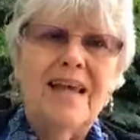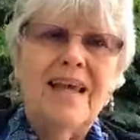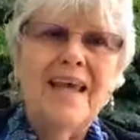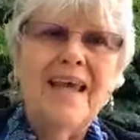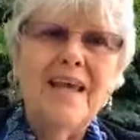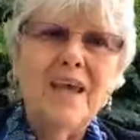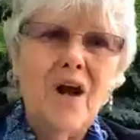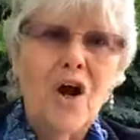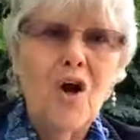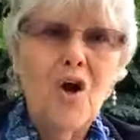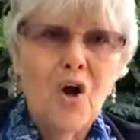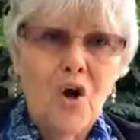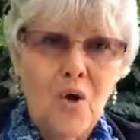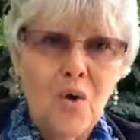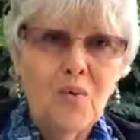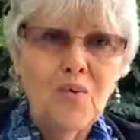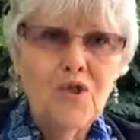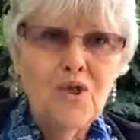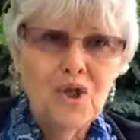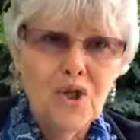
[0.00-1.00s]
in our
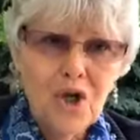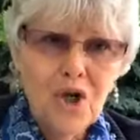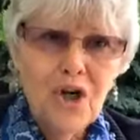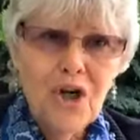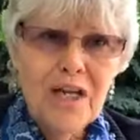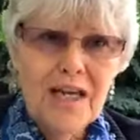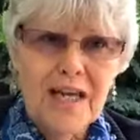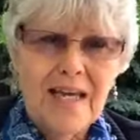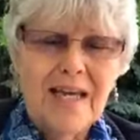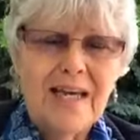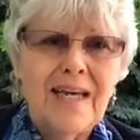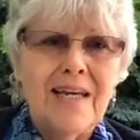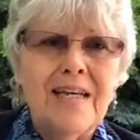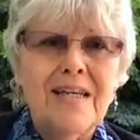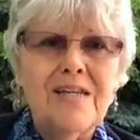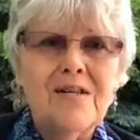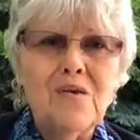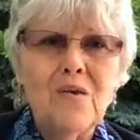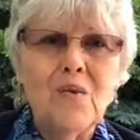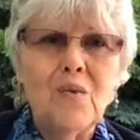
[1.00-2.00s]
own journey
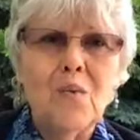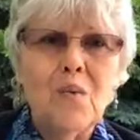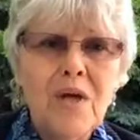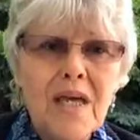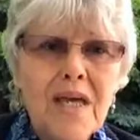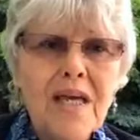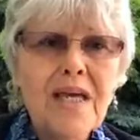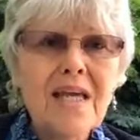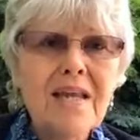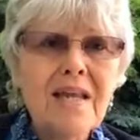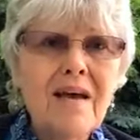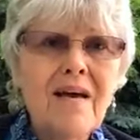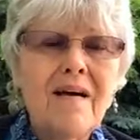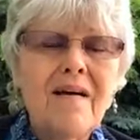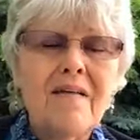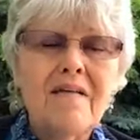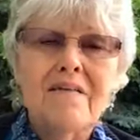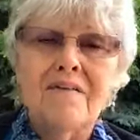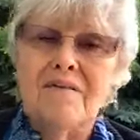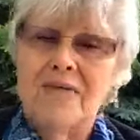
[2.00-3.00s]
so that we can
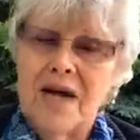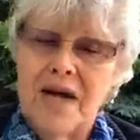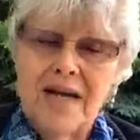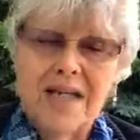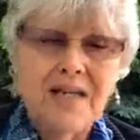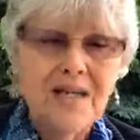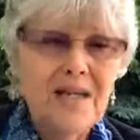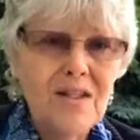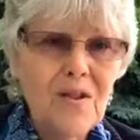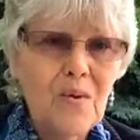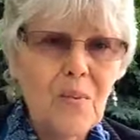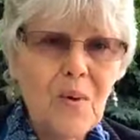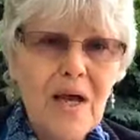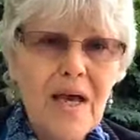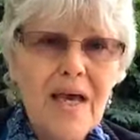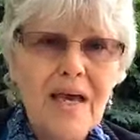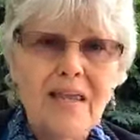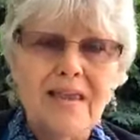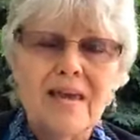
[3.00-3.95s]
find the way.